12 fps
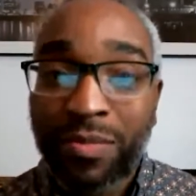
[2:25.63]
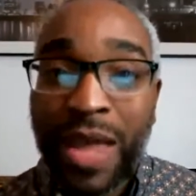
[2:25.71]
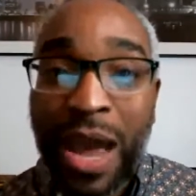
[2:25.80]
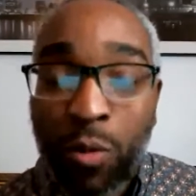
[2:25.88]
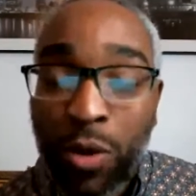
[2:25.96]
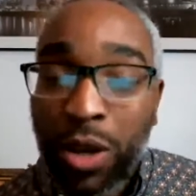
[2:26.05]

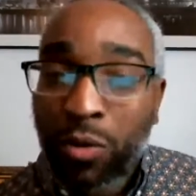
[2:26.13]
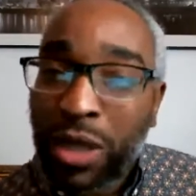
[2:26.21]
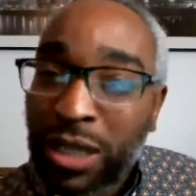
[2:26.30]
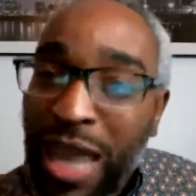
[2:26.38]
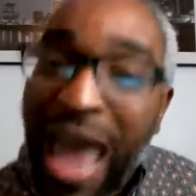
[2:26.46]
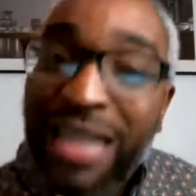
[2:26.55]
Now,
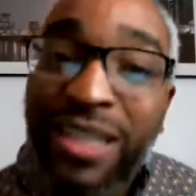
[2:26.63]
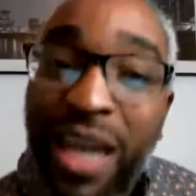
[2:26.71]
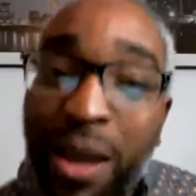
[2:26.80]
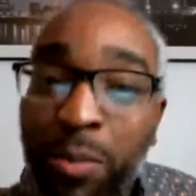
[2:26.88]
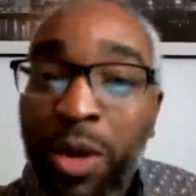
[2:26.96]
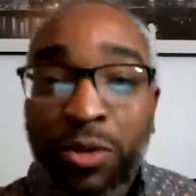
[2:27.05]
the last
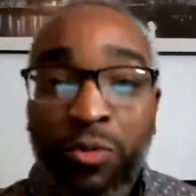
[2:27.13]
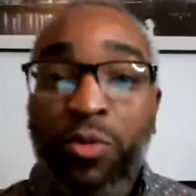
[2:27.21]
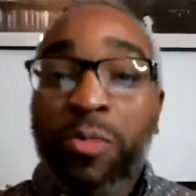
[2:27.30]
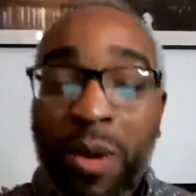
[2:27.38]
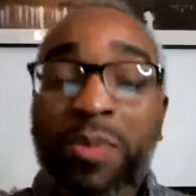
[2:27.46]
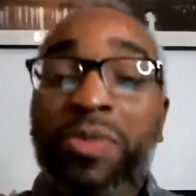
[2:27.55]
time,
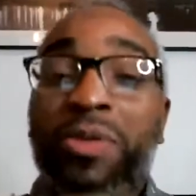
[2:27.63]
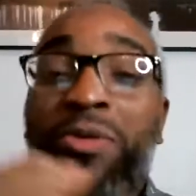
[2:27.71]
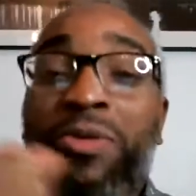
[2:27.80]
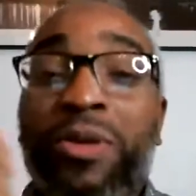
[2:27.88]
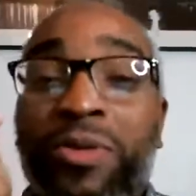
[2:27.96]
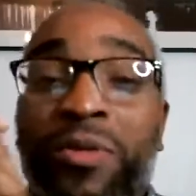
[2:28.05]
remember
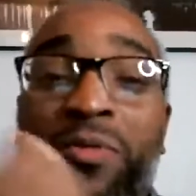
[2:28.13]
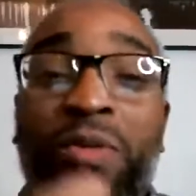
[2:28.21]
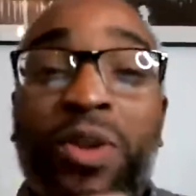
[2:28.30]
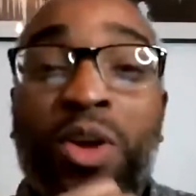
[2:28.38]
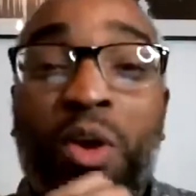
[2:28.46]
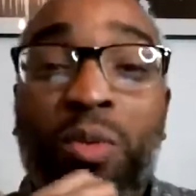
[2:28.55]
the
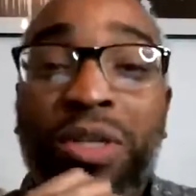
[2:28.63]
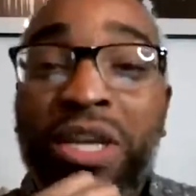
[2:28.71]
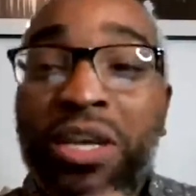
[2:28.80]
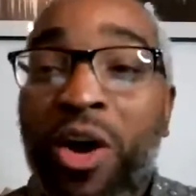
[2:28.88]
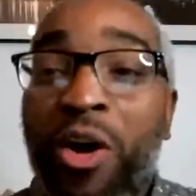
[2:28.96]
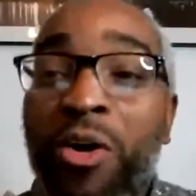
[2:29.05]
video we
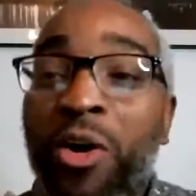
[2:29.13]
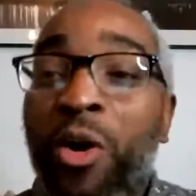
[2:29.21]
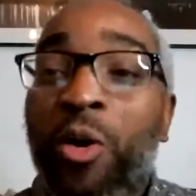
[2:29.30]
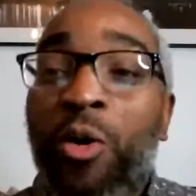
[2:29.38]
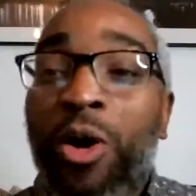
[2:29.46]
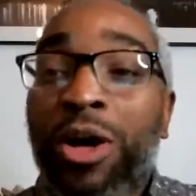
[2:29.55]
did, y'all,
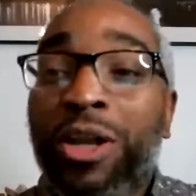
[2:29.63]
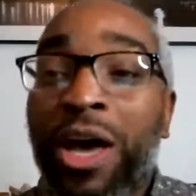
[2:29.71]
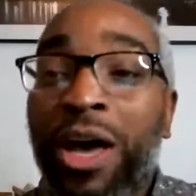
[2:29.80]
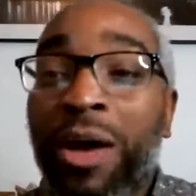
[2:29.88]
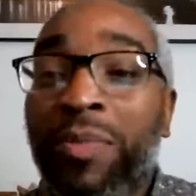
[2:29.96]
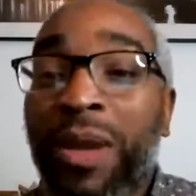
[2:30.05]

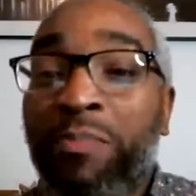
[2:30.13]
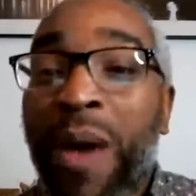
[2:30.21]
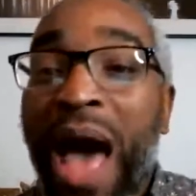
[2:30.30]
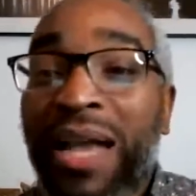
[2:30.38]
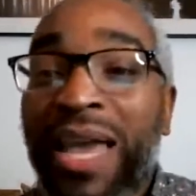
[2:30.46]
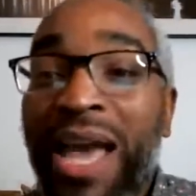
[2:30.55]
on the
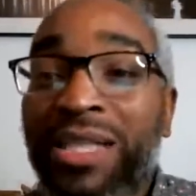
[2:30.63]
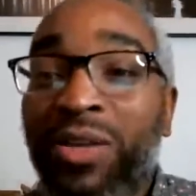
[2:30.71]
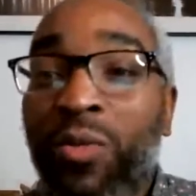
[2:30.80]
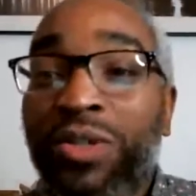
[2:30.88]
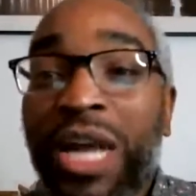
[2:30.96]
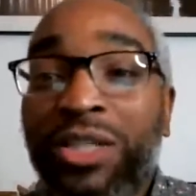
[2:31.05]
podcast
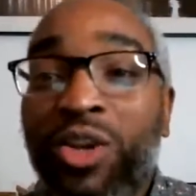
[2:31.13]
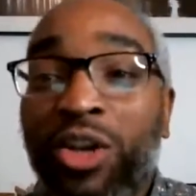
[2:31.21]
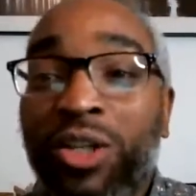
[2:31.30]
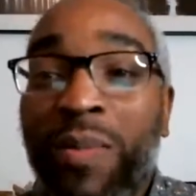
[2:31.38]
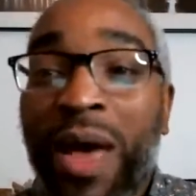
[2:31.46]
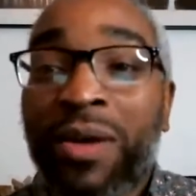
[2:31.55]
in which I
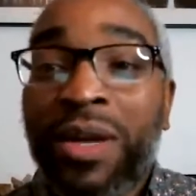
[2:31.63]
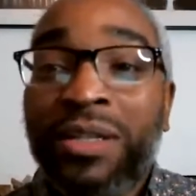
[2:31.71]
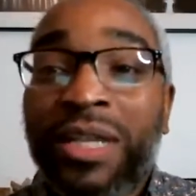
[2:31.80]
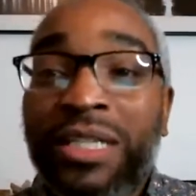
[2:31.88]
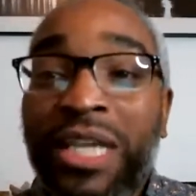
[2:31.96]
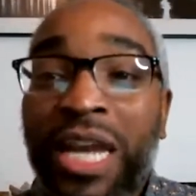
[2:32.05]
talked about
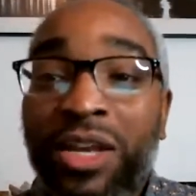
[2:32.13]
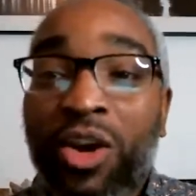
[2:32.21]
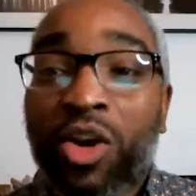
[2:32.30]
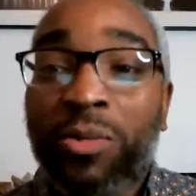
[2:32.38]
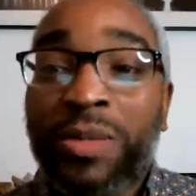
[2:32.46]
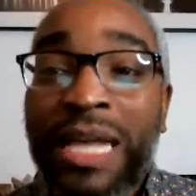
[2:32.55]
the 10
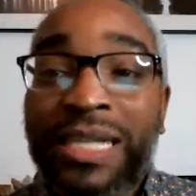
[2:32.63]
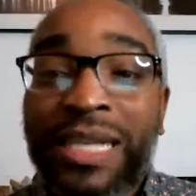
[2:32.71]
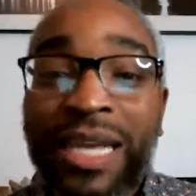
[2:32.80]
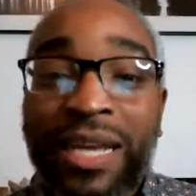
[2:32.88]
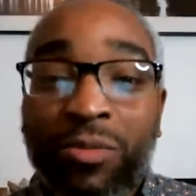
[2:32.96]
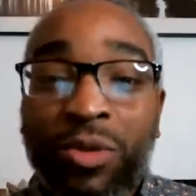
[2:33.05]
herbs that's
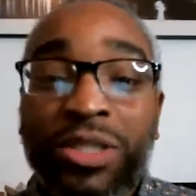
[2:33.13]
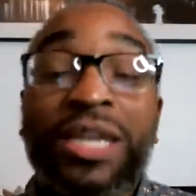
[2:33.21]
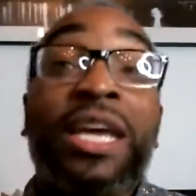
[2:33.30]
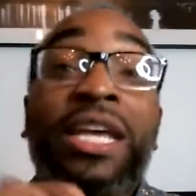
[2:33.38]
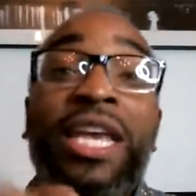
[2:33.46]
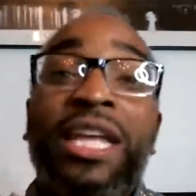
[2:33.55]
in your
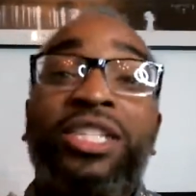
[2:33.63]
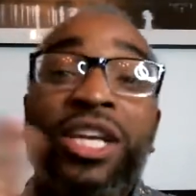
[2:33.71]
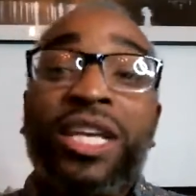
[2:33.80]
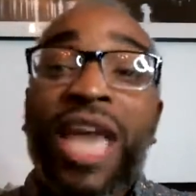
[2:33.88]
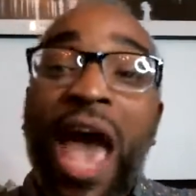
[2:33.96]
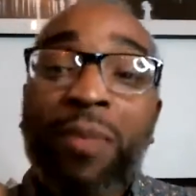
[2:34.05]

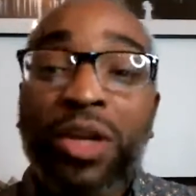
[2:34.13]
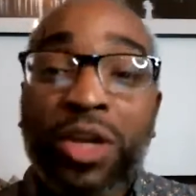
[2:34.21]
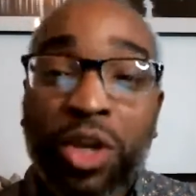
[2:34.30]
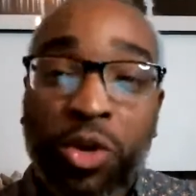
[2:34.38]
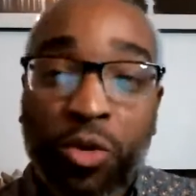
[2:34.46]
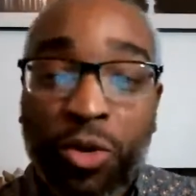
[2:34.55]
kitchen
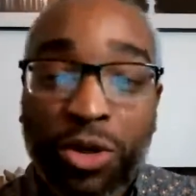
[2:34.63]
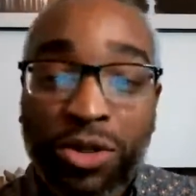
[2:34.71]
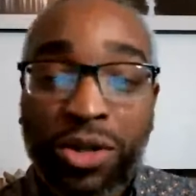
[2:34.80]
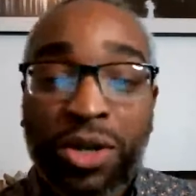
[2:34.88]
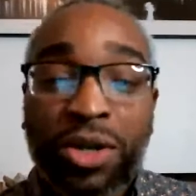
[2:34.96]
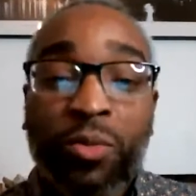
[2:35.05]
cabinet
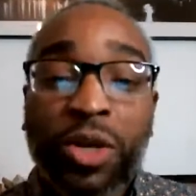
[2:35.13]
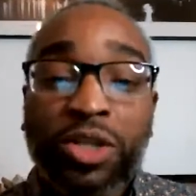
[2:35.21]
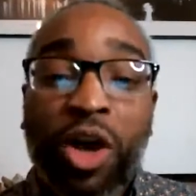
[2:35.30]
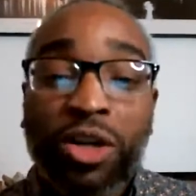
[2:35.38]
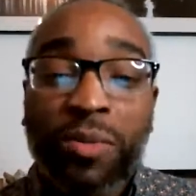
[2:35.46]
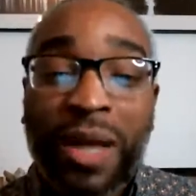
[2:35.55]
cures. We
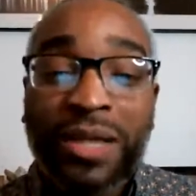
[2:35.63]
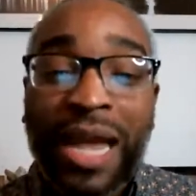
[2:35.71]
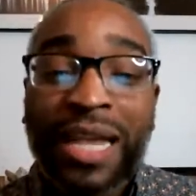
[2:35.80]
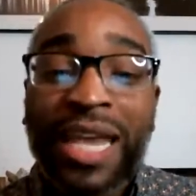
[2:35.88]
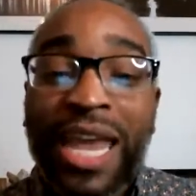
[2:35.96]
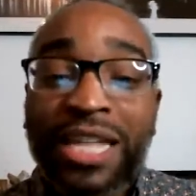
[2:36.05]
talked about
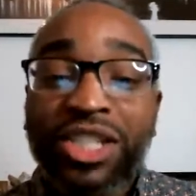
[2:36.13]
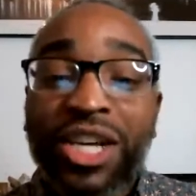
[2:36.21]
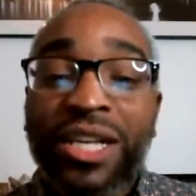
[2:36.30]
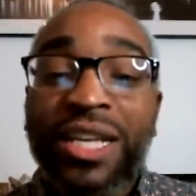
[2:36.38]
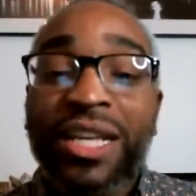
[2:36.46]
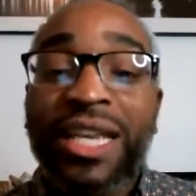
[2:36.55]
that,
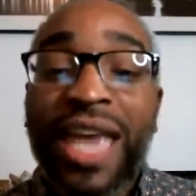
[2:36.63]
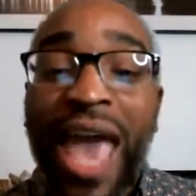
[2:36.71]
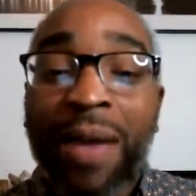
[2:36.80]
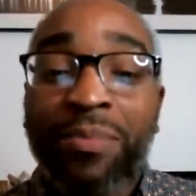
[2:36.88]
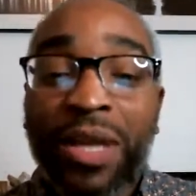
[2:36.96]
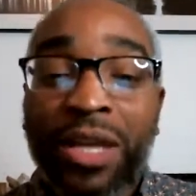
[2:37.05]
kitchen
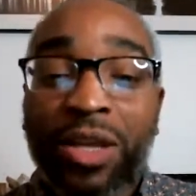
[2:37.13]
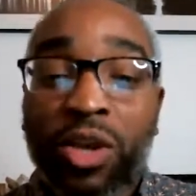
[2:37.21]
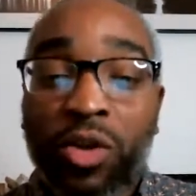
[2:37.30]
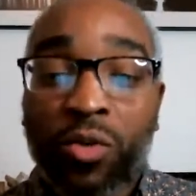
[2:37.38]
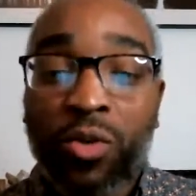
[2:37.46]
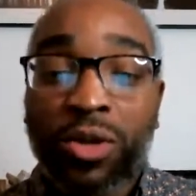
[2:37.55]
cabinet
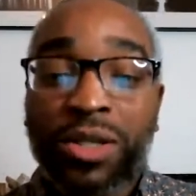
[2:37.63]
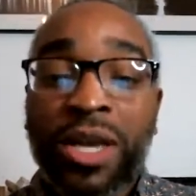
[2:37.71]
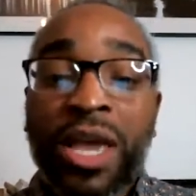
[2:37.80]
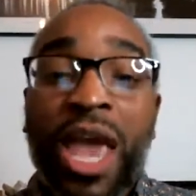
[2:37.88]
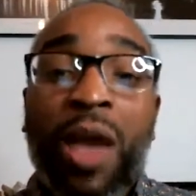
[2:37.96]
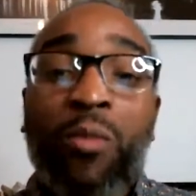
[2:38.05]
cures.
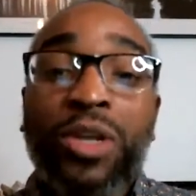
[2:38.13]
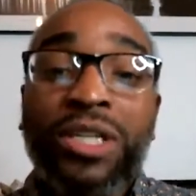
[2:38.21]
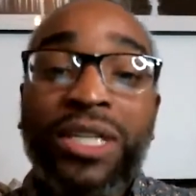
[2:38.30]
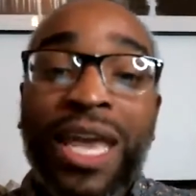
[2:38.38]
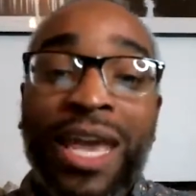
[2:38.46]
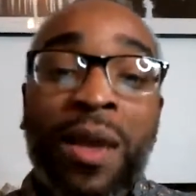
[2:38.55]
And we
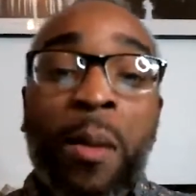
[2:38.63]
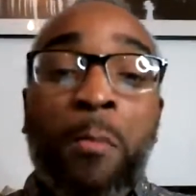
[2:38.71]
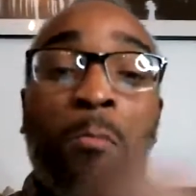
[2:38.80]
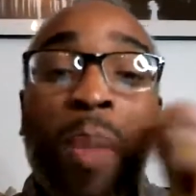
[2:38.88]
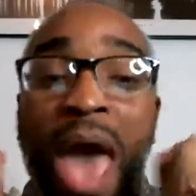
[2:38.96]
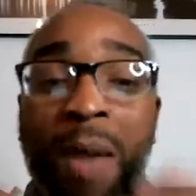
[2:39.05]
said
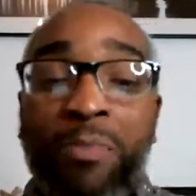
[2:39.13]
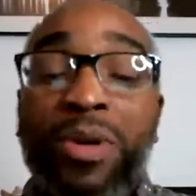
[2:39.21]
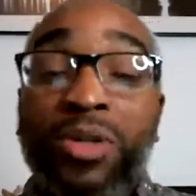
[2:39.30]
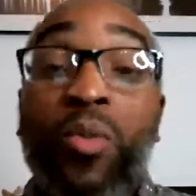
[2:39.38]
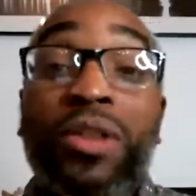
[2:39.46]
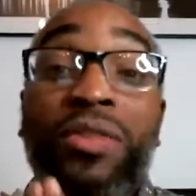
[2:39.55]
pepper
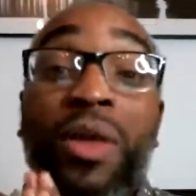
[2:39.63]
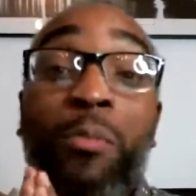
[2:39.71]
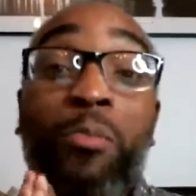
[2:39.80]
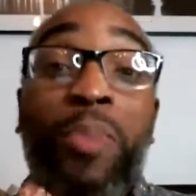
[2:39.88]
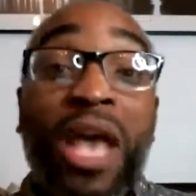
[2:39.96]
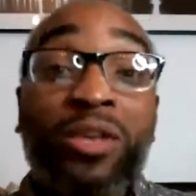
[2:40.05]
is one of the
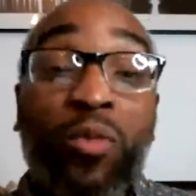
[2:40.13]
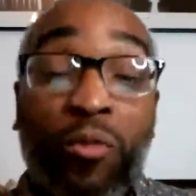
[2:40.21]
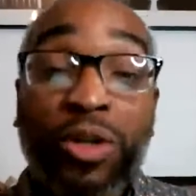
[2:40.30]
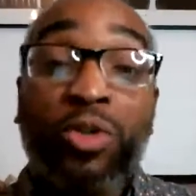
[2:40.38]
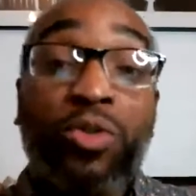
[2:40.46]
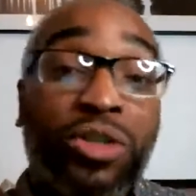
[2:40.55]
best for
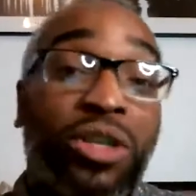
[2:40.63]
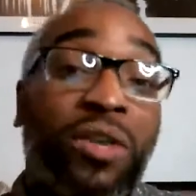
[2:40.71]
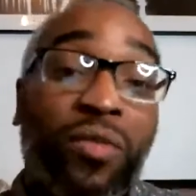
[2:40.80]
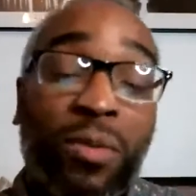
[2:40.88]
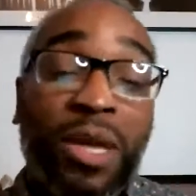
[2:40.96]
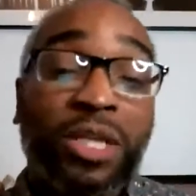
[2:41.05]
reducing
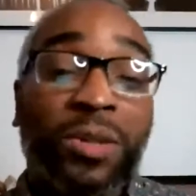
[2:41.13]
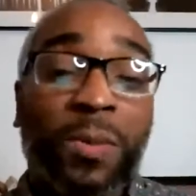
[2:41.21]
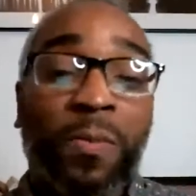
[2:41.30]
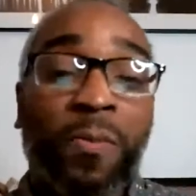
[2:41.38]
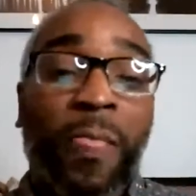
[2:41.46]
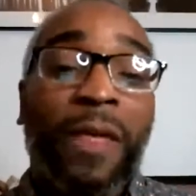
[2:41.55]
inflammation.
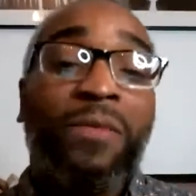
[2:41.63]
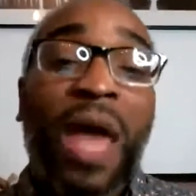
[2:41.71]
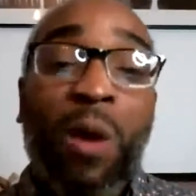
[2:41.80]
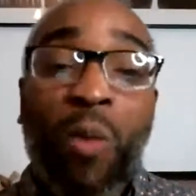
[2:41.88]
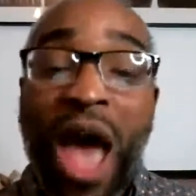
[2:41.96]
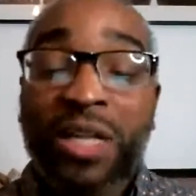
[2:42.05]

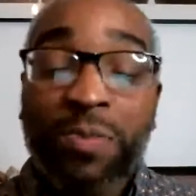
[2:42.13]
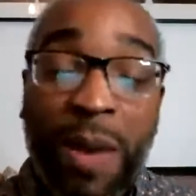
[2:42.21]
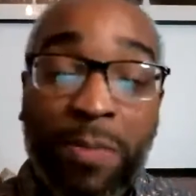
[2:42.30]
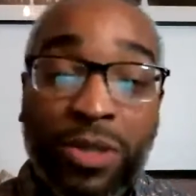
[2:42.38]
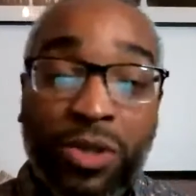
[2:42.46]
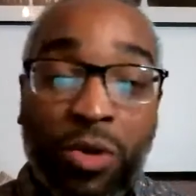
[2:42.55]
Now, why is
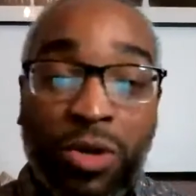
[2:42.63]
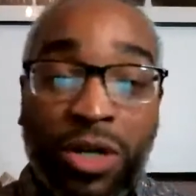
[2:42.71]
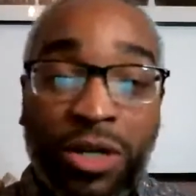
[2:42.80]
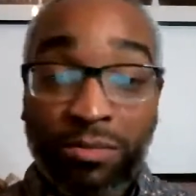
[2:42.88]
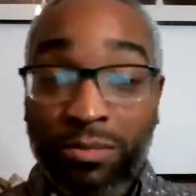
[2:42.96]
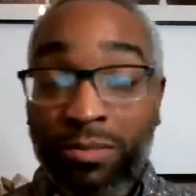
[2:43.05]
pepper so
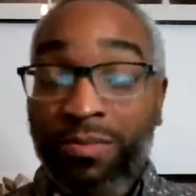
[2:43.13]
good?